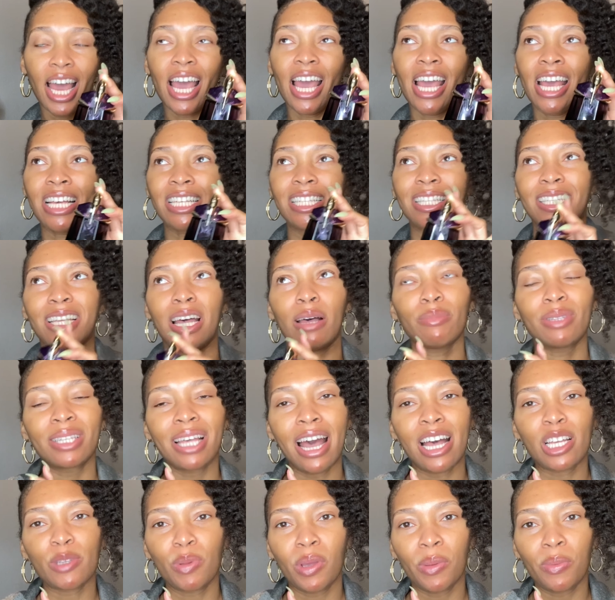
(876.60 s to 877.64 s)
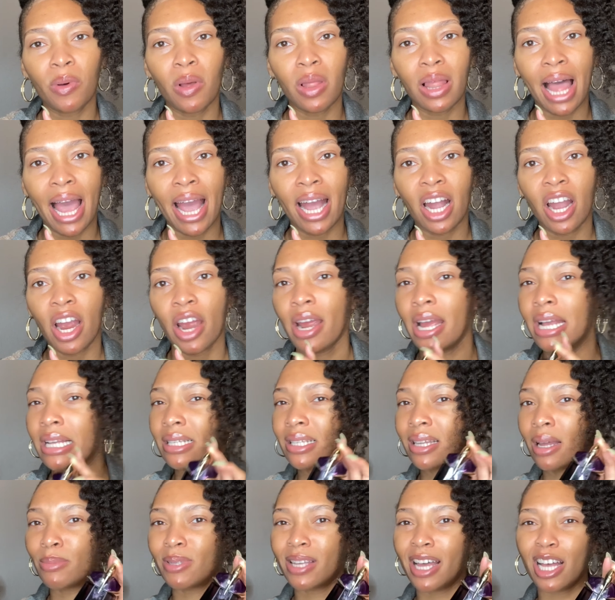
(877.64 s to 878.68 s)
And sometimes people like her and
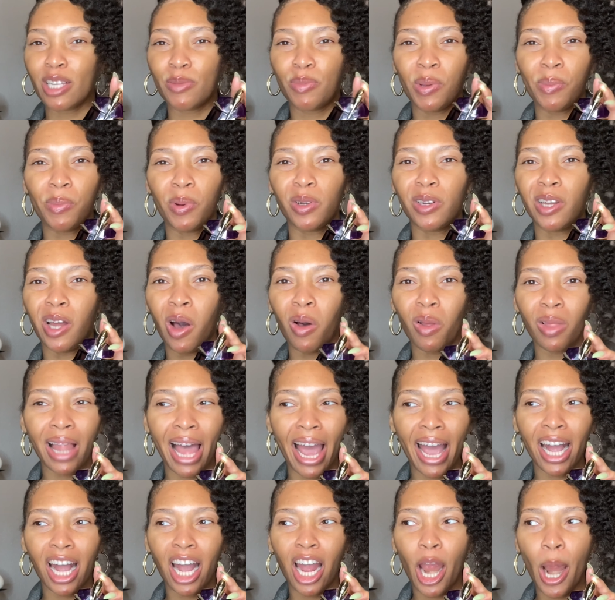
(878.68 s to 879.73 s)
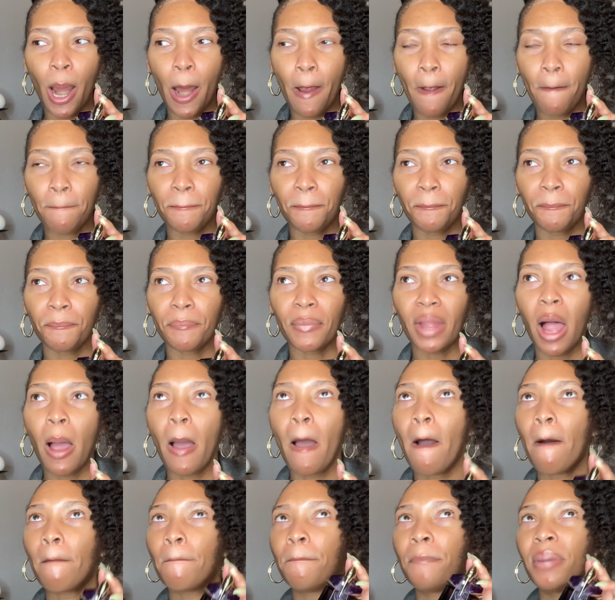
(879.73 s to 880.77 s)
sometimes people don't like her.
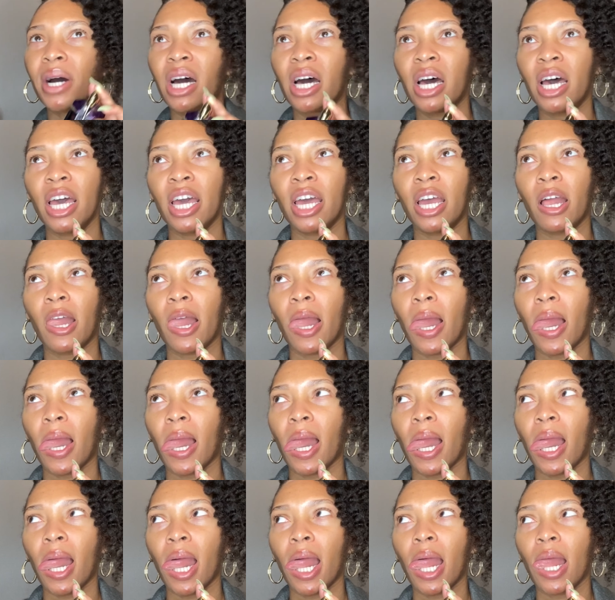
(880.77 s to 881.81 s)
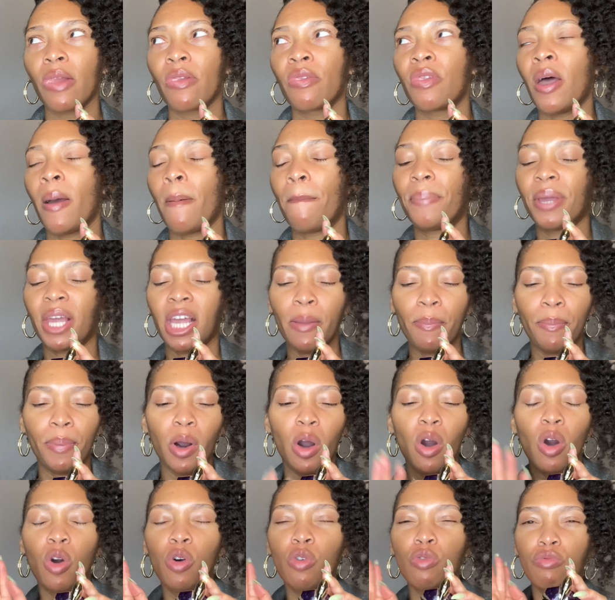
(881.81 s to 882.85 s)
But the
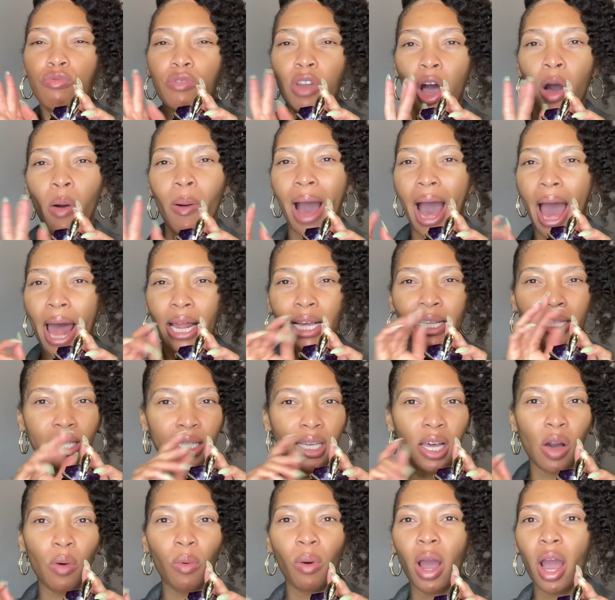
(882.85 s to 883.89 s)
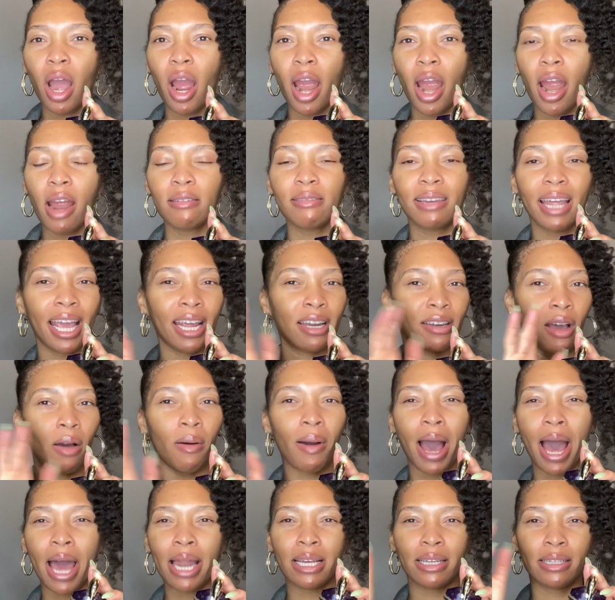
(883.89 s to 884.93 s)
people who know how to deal with her, they know
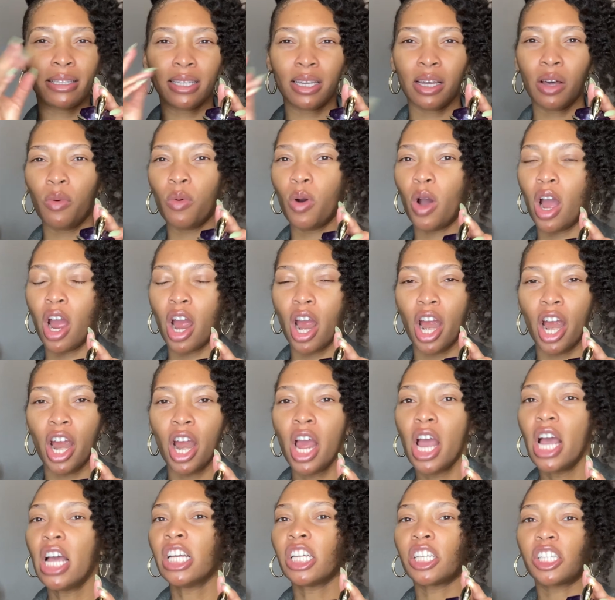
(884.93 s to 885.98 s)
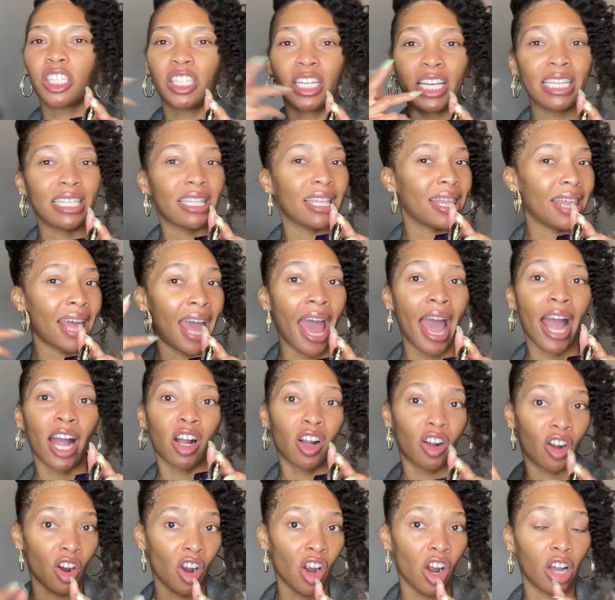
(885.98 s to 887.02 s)
how to deal with her. She's that
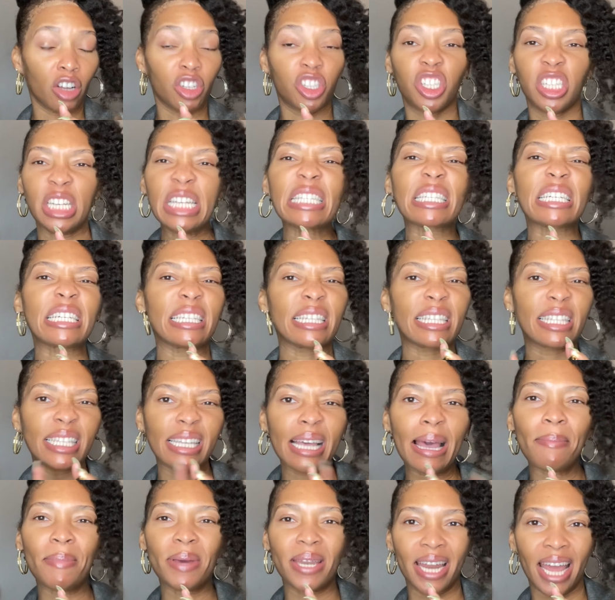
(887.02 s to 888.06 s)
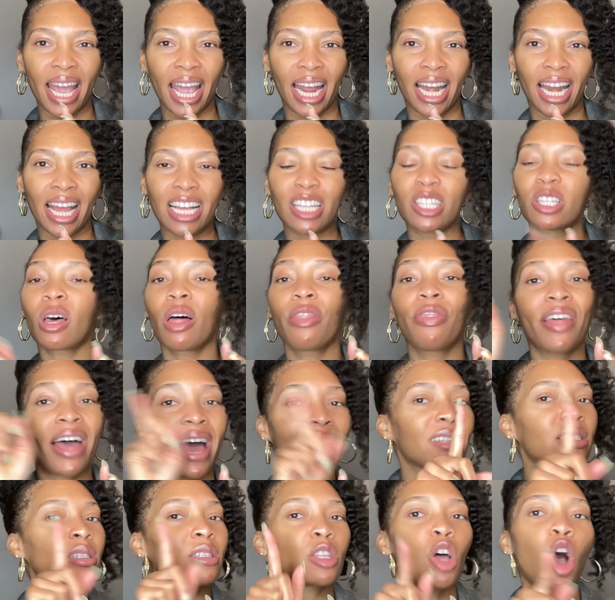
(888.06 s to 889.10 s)
girl. She's intimidating. So
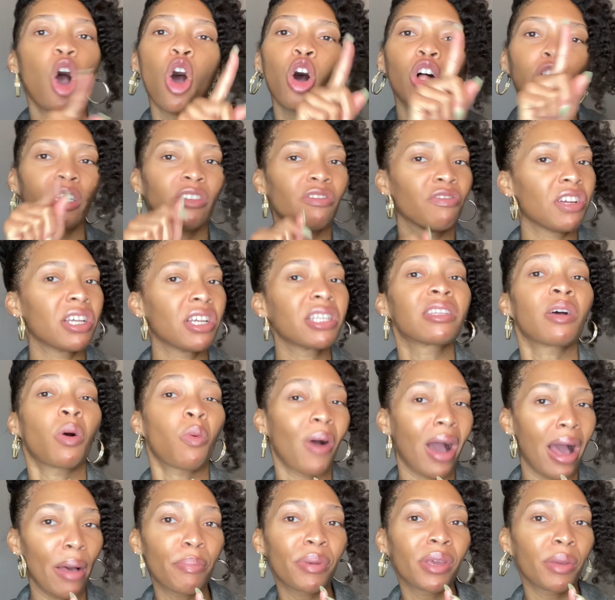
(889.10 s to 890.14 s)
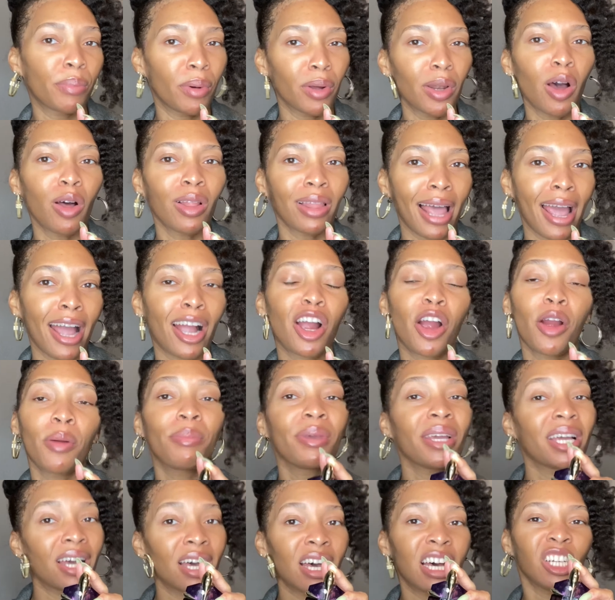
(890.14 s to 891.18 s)
that's the only reason why people don't like her,
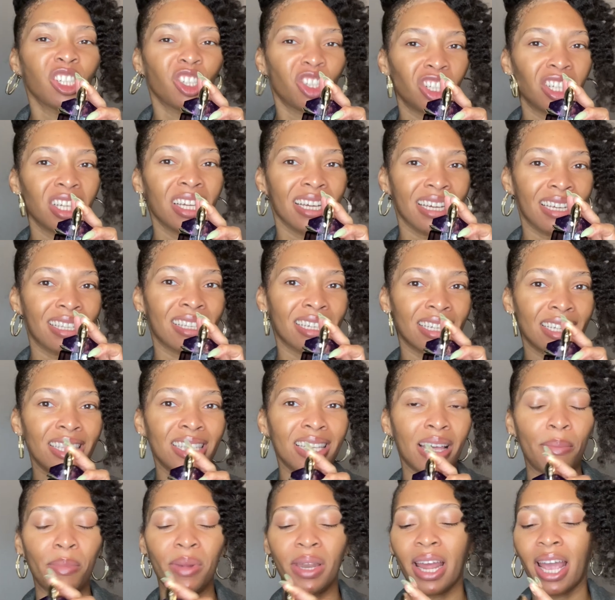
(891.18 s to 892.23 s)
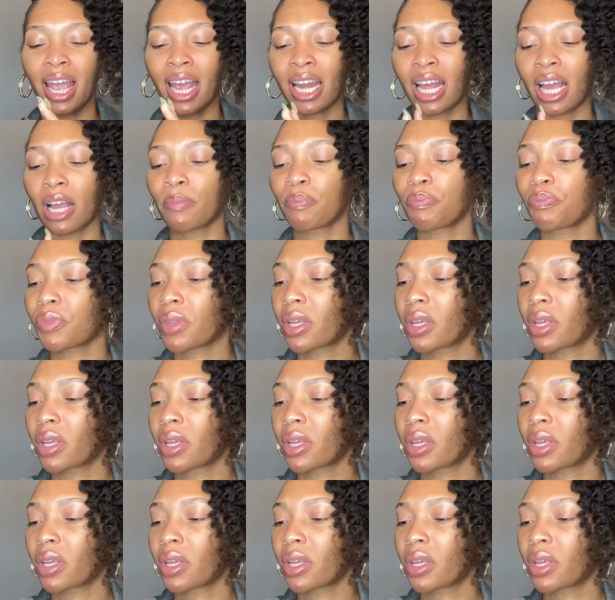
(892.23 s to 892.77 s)
because she is intimidating.